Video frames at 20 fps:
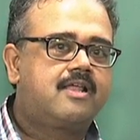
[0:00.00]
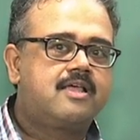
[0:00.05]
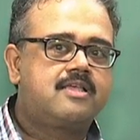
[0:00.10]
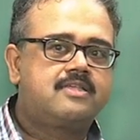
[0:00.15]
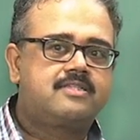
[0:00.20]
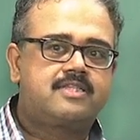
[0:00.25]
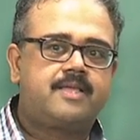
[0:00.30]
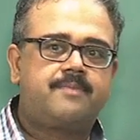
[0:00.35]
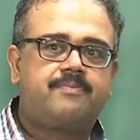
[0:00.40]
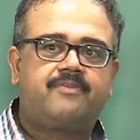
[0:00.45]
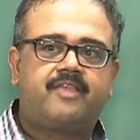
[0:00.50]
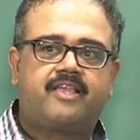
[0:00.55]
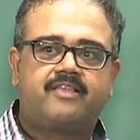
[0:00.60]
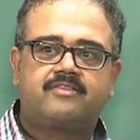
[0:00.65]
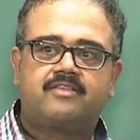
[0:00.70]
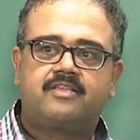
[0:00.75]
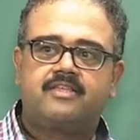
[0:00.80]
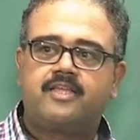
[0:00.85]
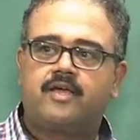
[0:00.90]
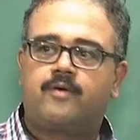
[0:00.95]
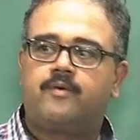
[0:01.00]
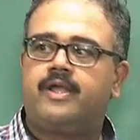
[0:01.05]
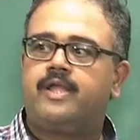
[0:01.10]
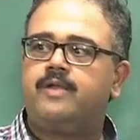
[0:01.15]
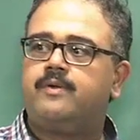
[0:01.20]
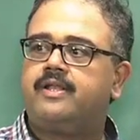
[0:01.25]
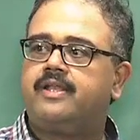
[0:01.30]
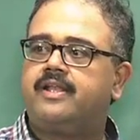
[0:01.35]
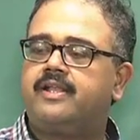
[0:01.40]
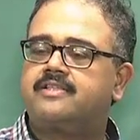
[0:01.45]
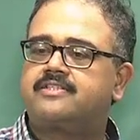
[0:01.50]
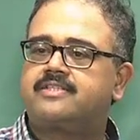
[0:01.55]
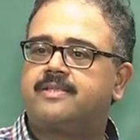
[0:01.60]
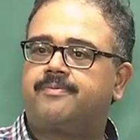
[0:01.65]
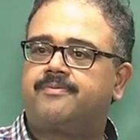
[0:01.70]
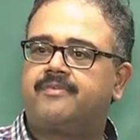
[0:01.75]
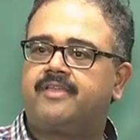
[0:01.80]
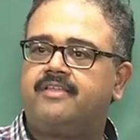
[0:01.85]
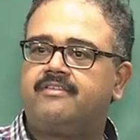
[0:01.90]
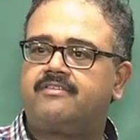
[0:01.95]
Step size. Yeah, why do I need a
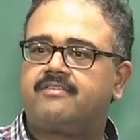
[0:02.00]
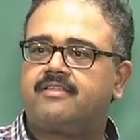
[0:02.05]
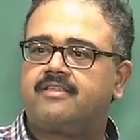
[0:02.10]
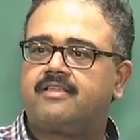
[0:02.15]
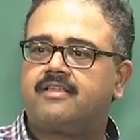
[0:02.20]
step size?